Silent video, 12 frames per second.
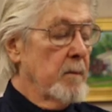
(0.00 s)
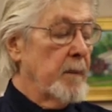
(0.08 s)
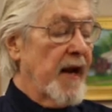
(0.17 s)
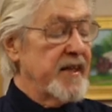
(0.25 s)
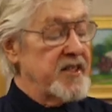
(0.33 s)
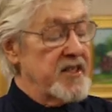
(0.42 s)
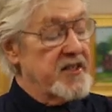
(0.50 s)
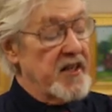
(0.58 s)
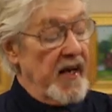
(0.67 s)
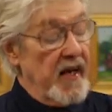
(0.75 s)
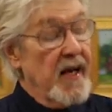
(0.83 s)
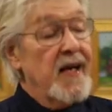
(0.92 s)
But I just
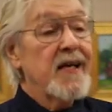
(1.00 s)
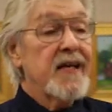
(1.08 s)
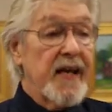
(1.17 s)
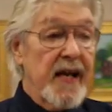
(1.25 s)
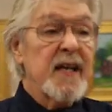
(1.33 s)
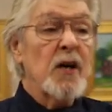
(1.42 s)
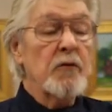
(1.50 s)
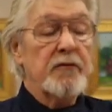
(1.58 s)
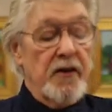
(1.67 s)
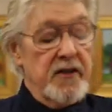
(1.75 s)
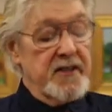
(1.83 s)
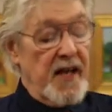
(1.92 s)
say, can I go
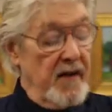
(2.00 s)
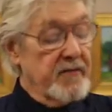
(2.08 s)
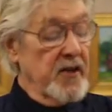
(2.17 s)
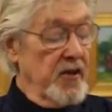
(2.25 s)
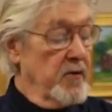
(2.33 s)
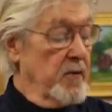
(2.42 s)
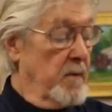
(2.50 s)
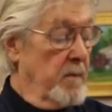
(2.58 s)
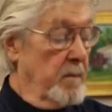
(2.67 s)
first after you?